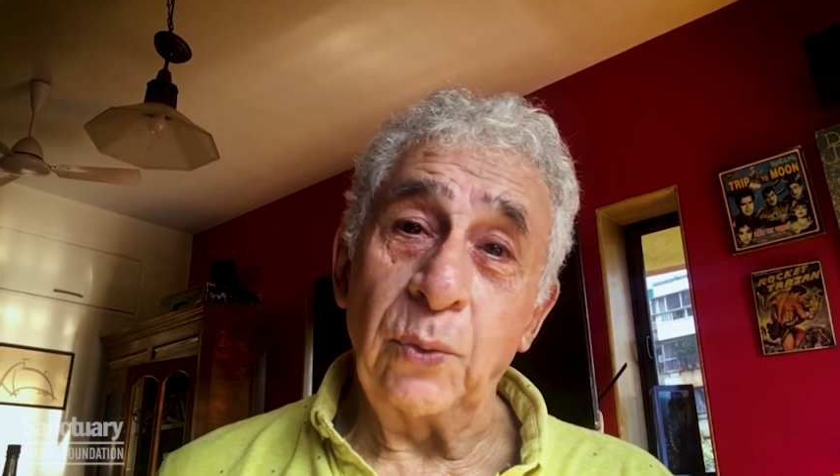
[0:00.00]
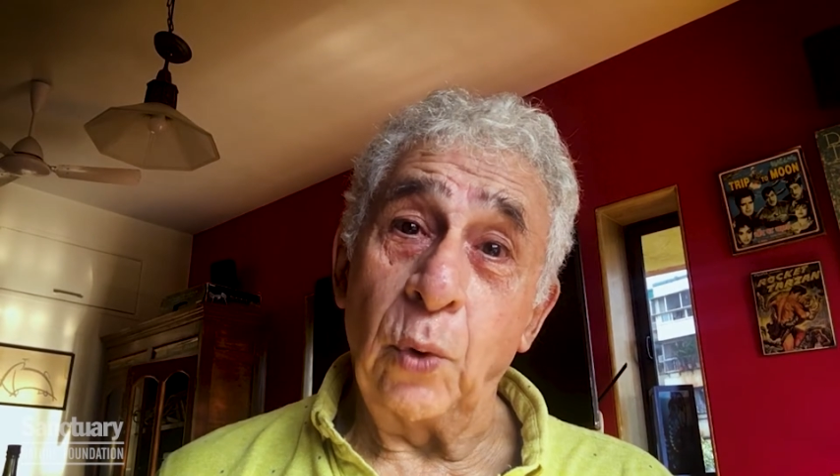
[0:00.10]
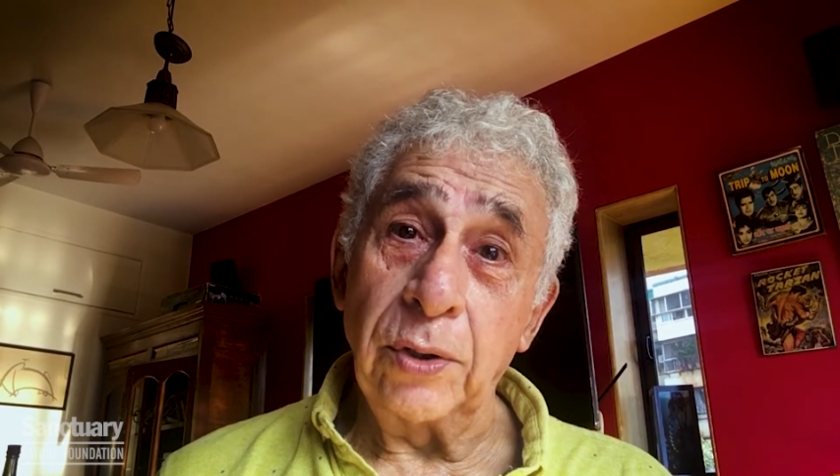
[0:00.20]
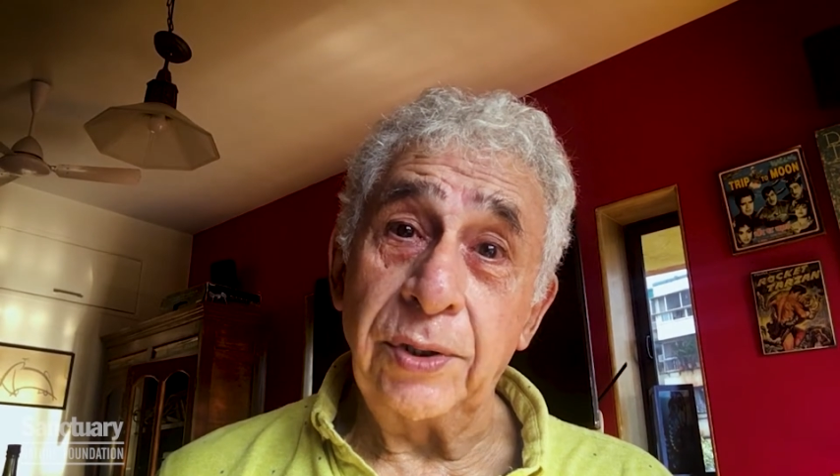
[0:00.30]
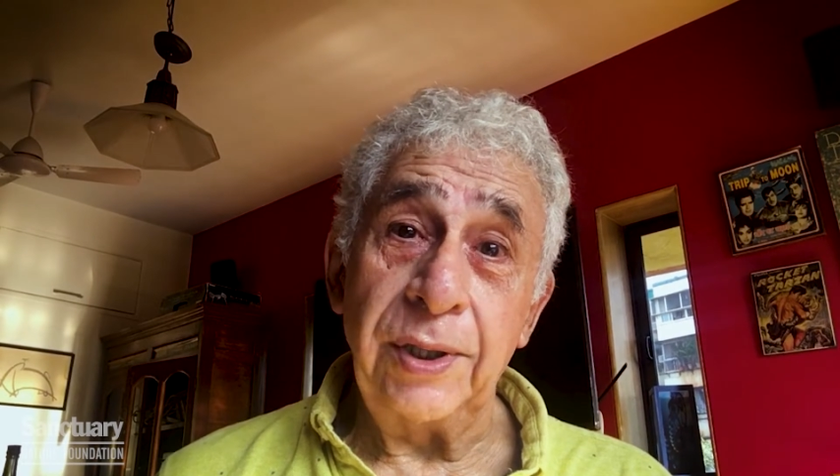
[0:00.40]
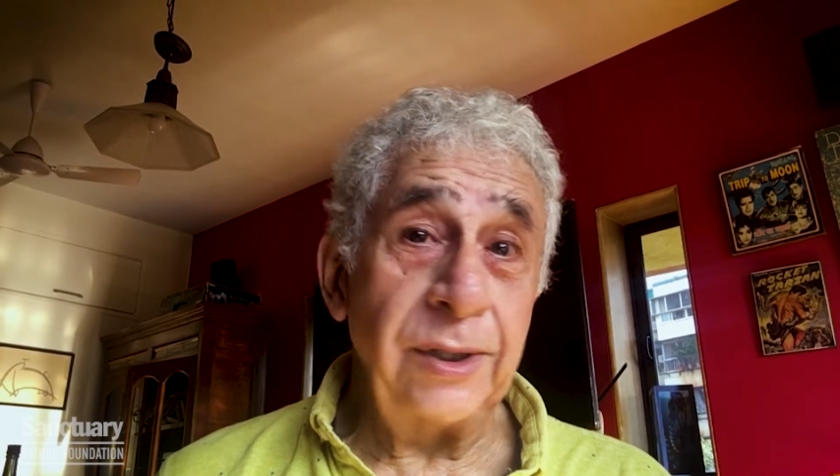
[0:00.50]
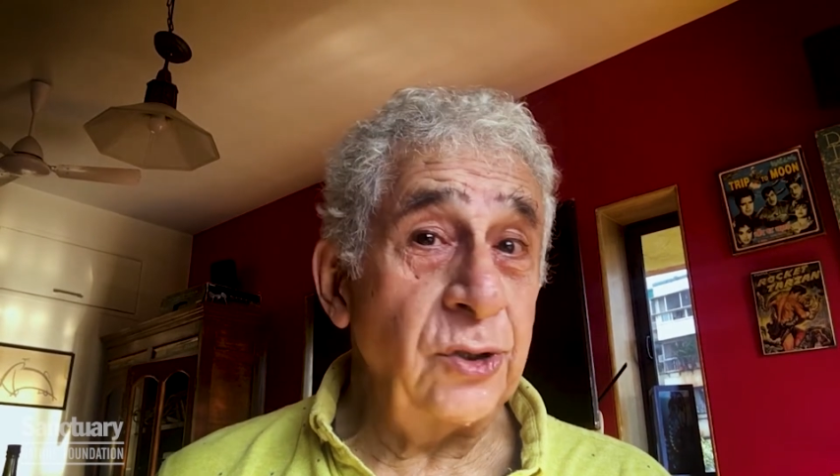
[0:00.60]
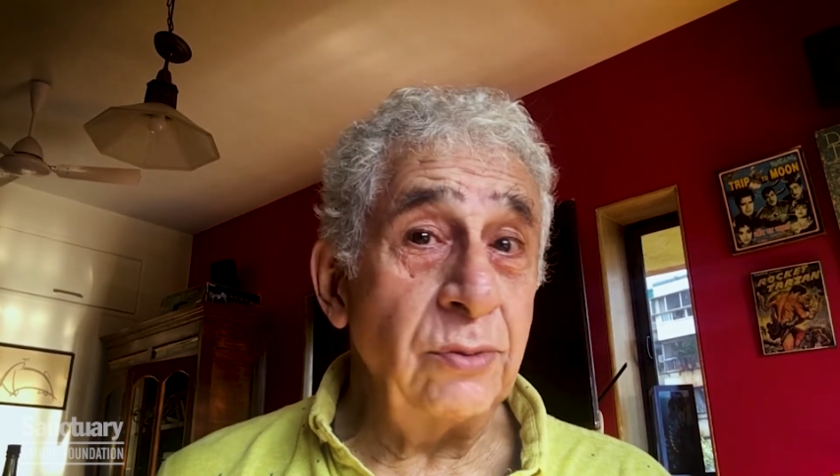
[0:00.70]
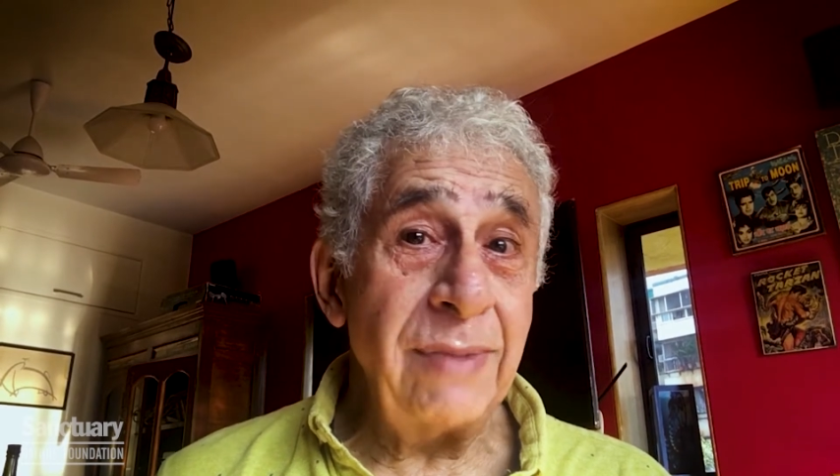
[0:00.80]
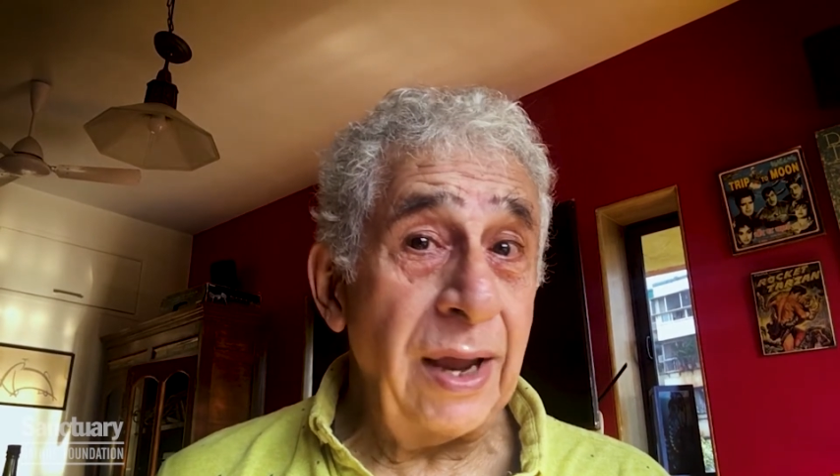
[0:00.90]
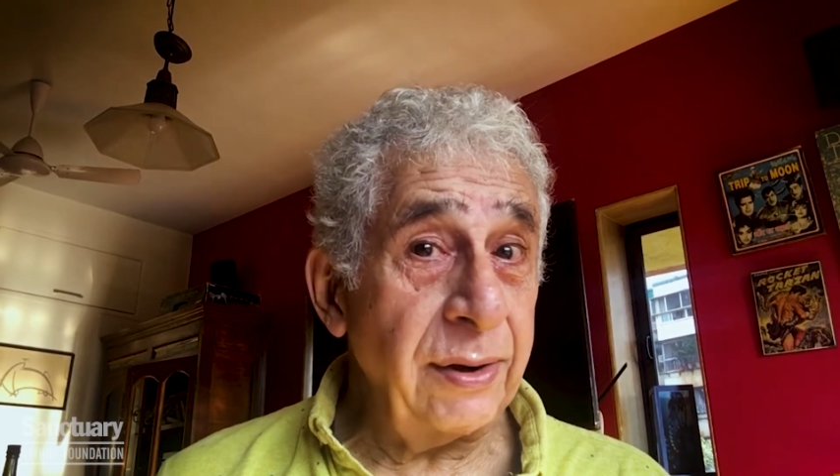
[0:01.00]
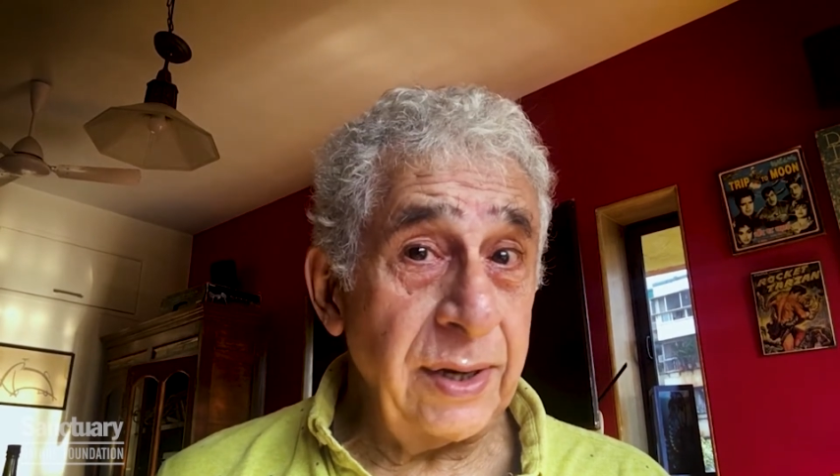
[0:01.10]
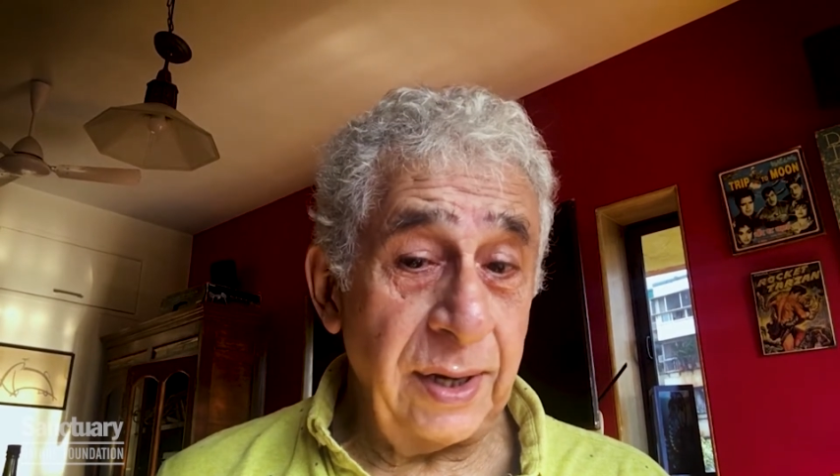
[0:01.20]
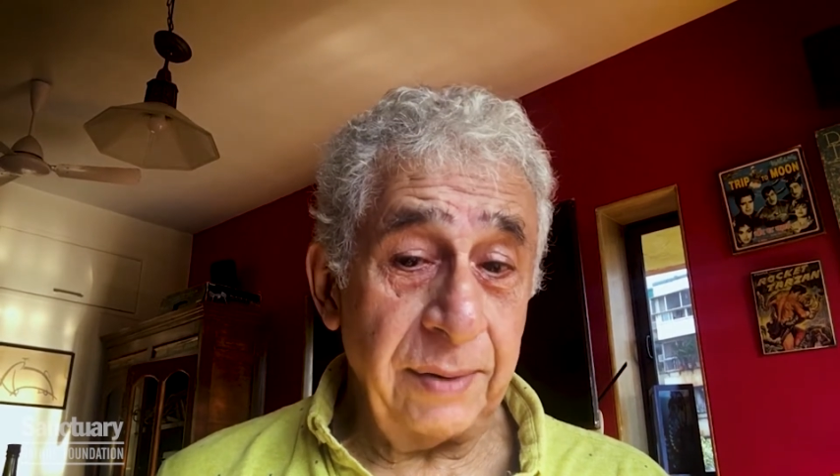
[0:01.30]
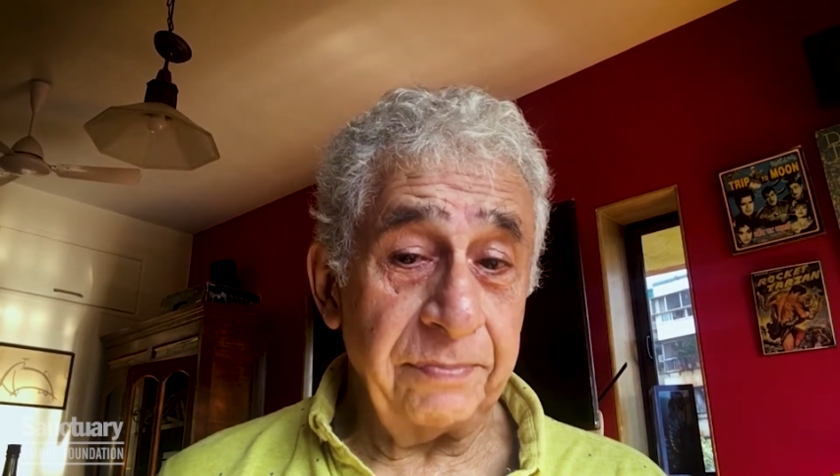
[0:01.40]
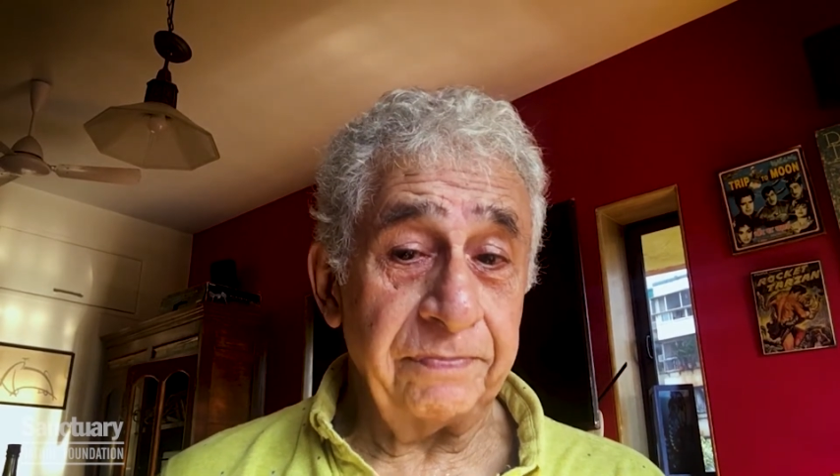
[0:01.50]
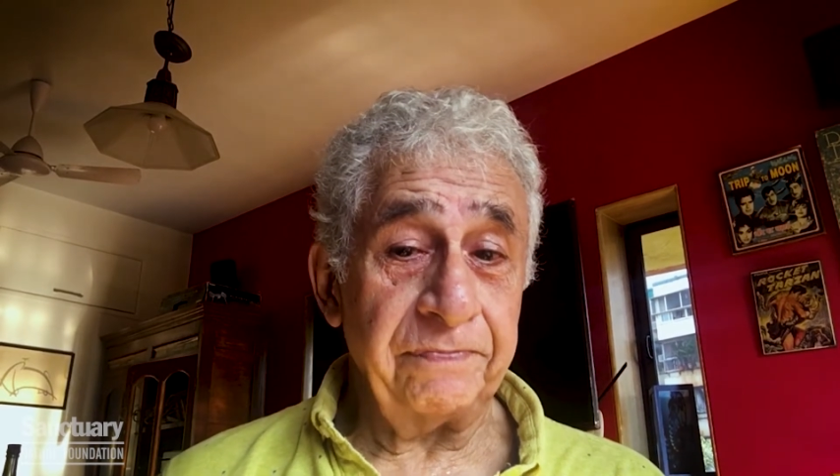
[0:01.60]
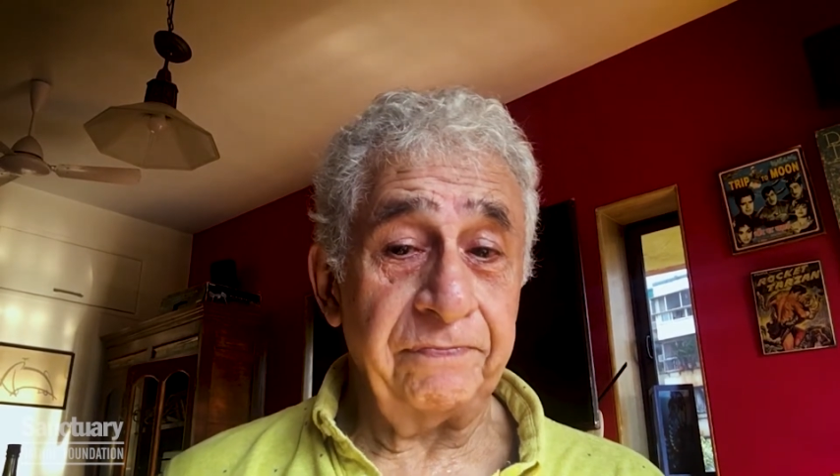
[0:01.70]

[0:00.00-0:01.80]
wanted to marry him.